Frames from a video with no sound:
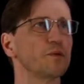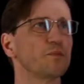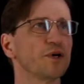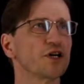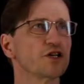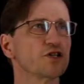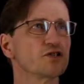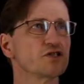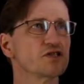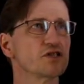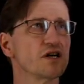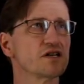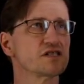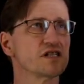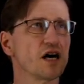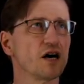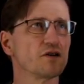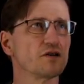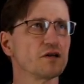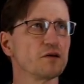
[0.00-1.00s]
the picture
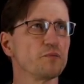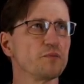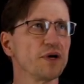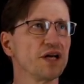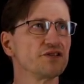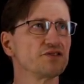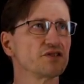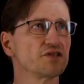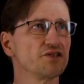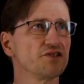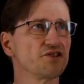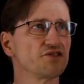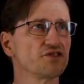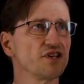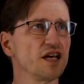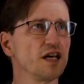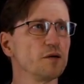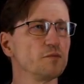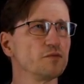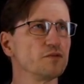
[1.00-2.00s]
starts out basically the
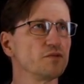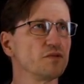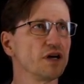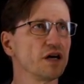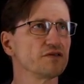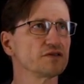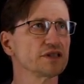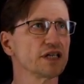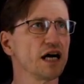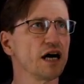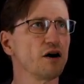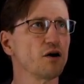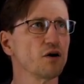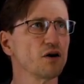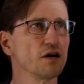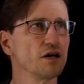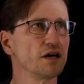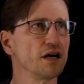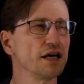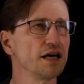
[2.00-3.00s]
same. We have a
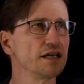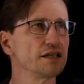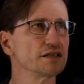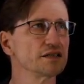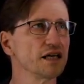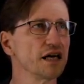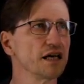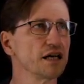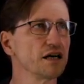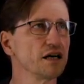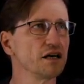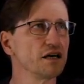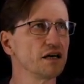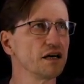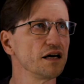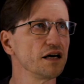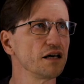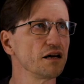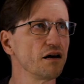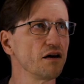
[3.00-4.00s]
tower, antenna,
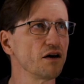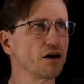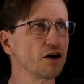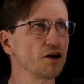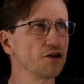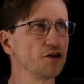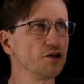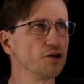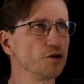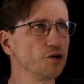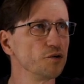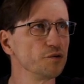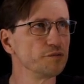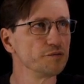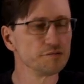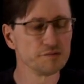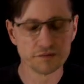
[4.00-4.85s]
and RU.